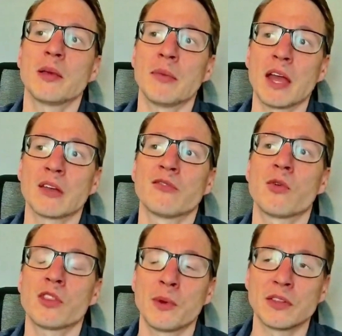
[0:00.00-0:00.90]
back and
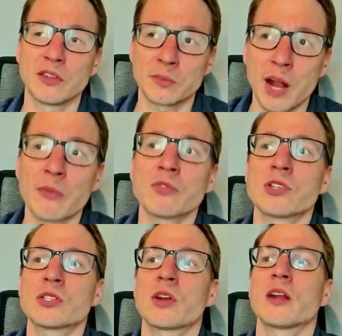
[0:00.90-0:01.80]
forth about these problems
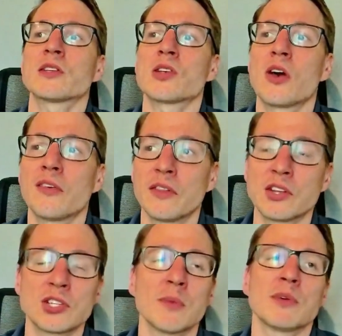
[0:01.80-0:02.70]
she's trying to solve, and the
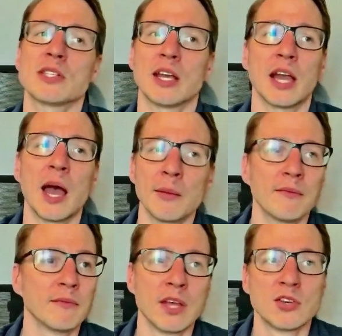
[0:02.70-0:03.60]
ship is like, I'm
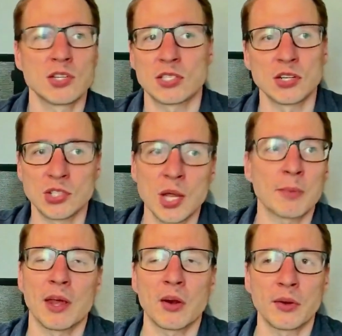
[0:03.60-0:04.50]
just a ship,
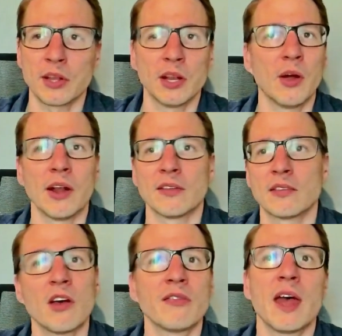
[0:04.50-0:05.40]
I don't really know how to
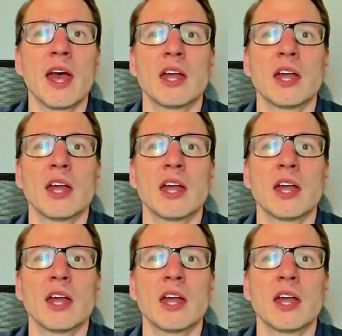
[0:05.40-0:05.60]
solve that.